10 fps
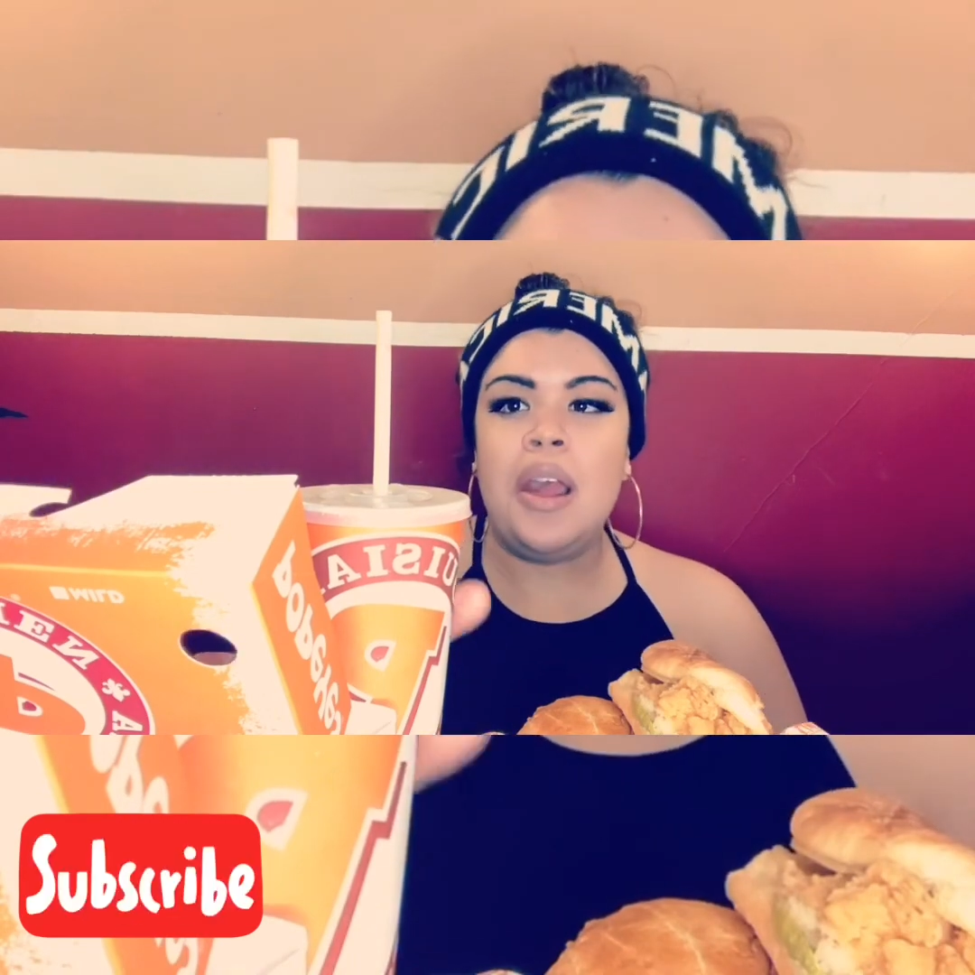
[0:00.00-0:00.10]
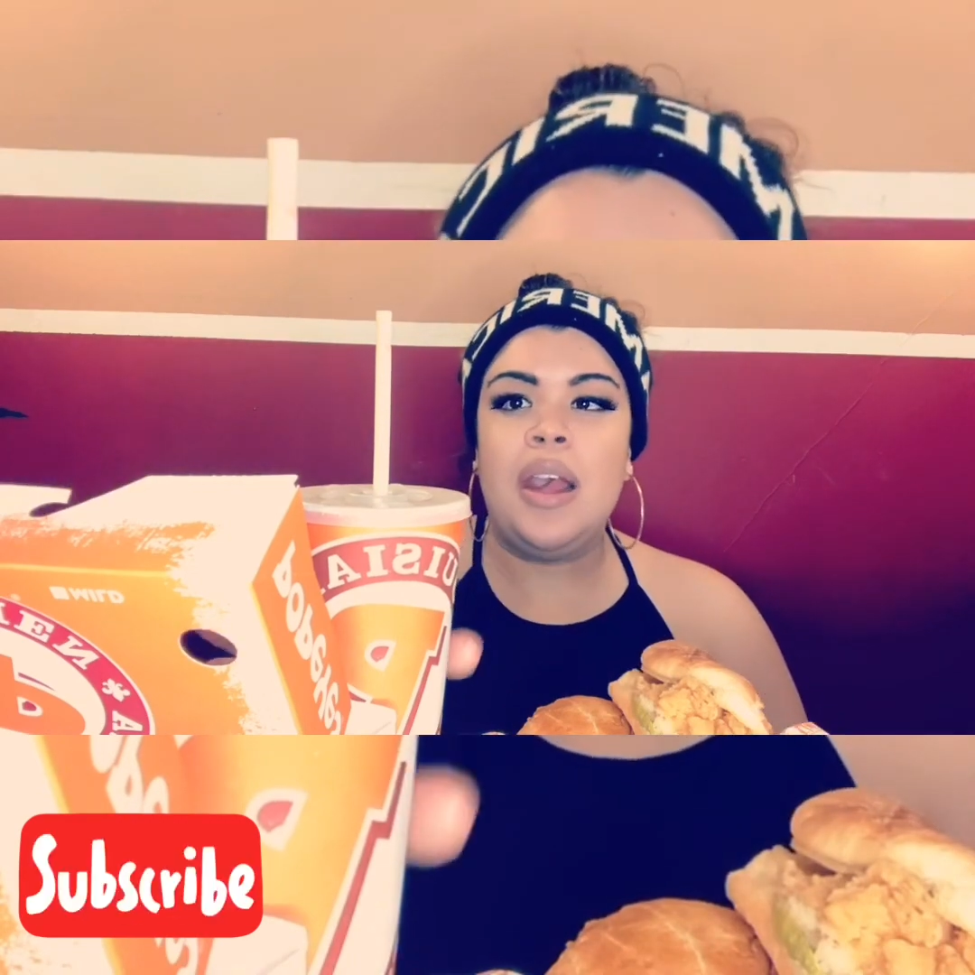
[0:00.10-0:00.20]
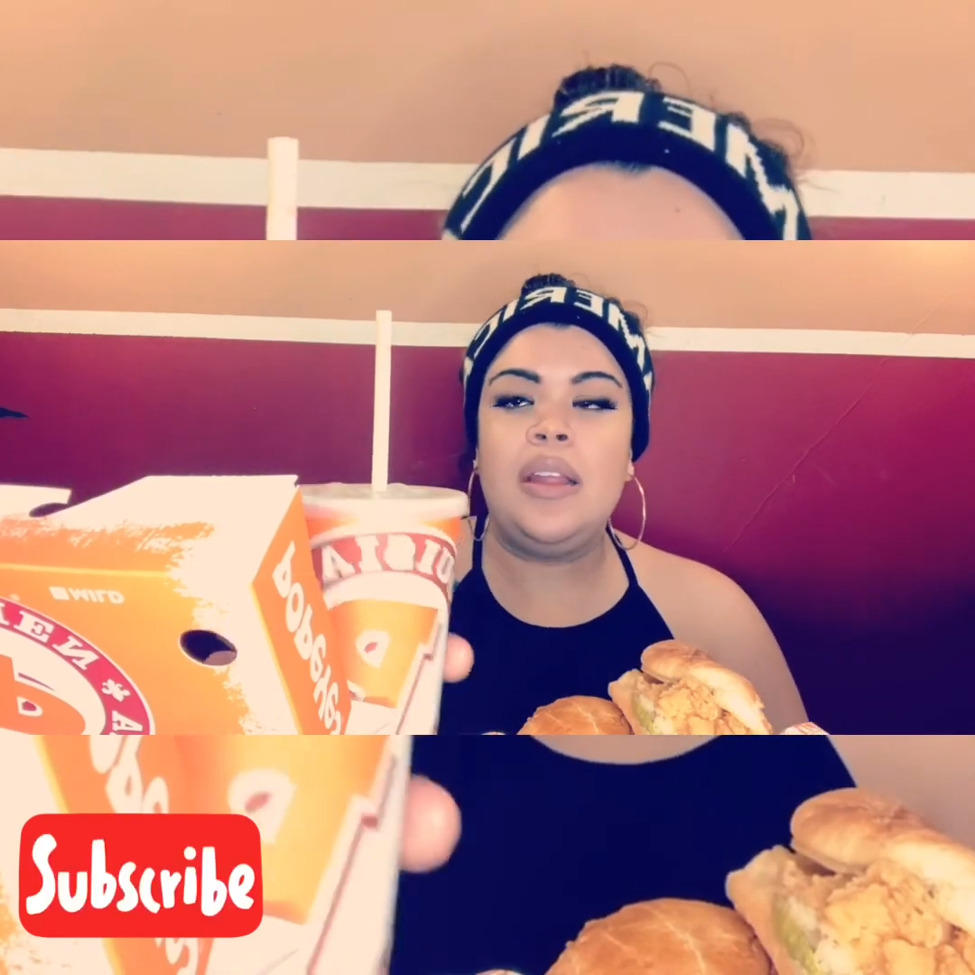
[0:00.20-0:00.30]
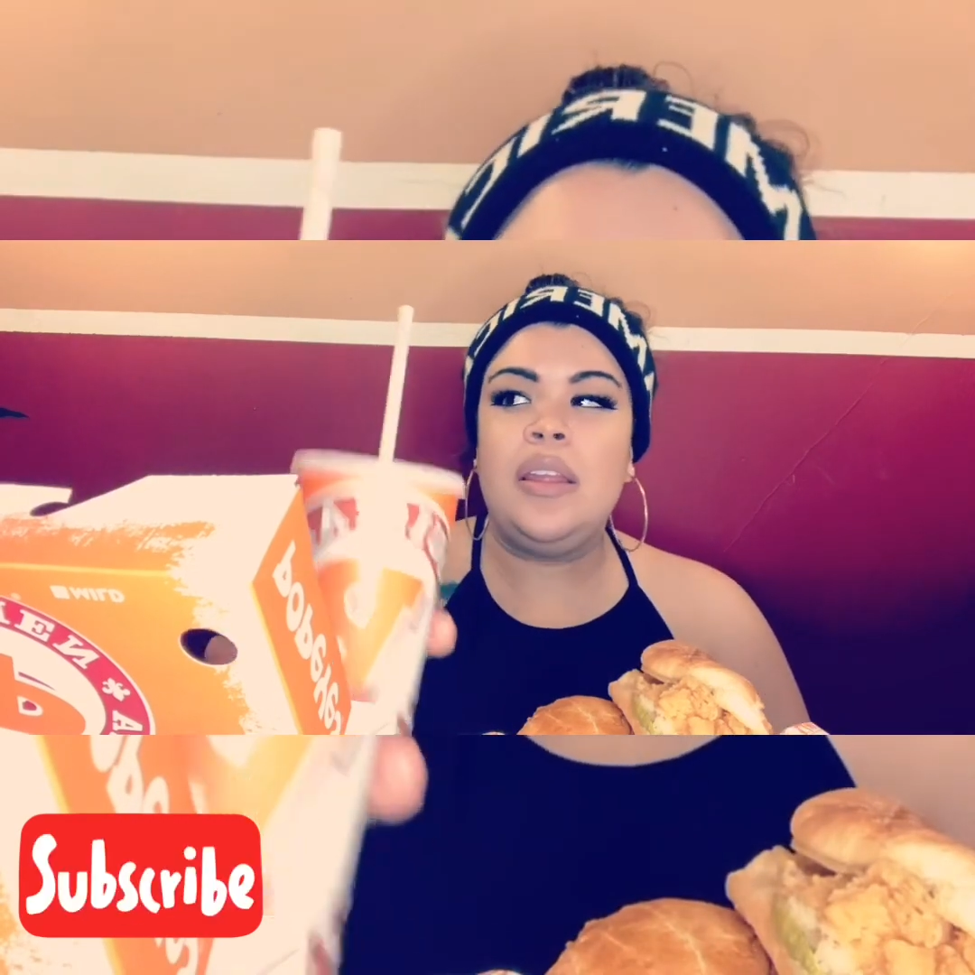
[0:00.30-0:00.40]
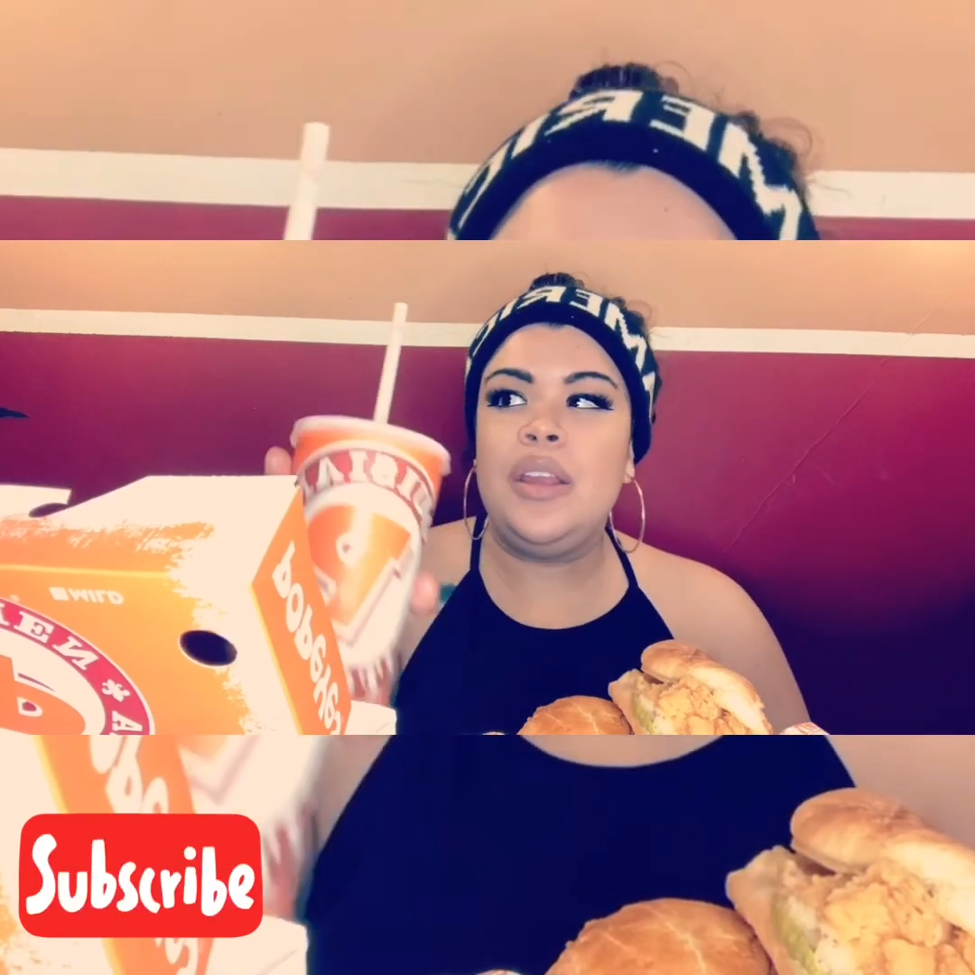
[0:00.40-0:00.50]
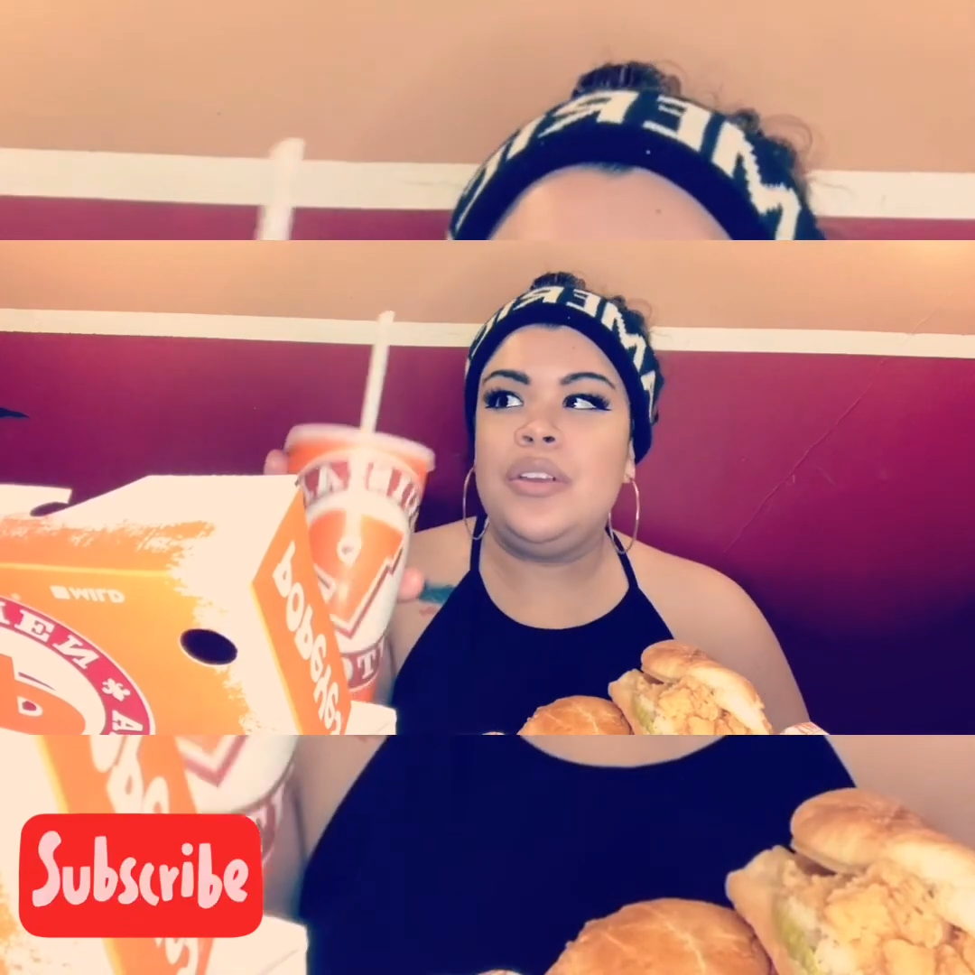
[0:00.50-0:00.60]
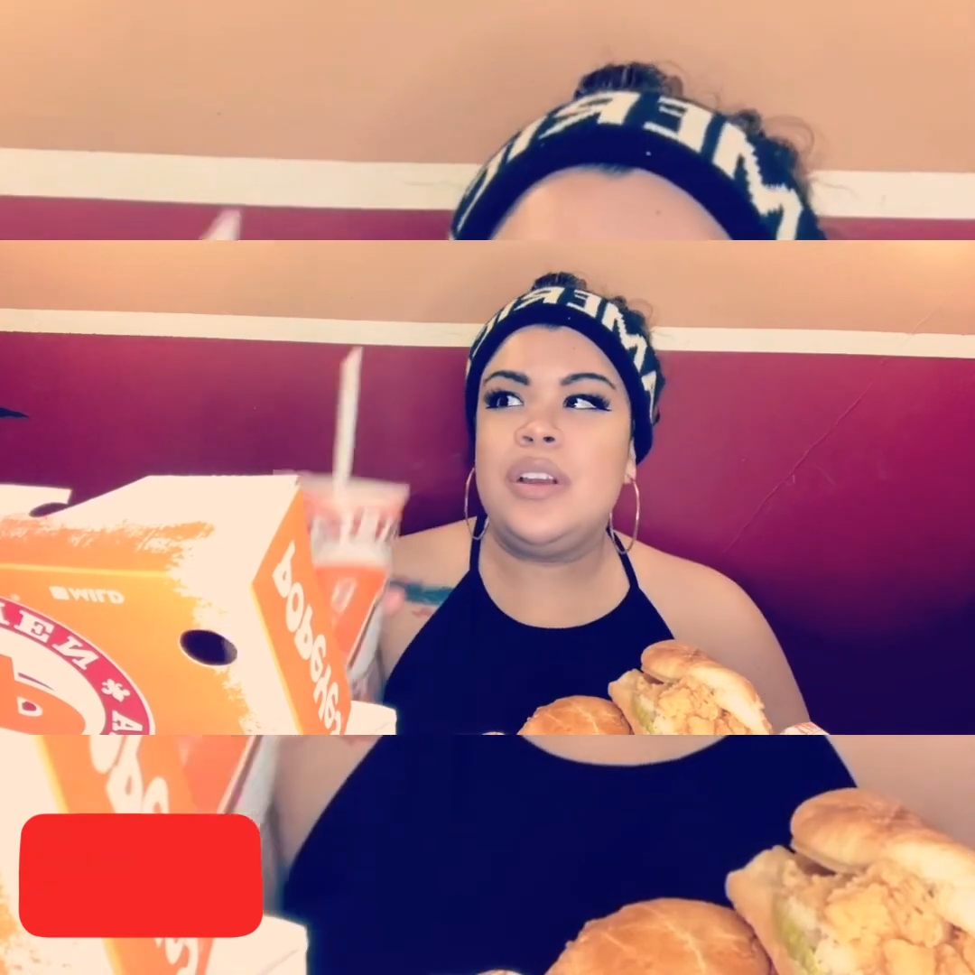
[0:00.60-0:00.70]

and then you're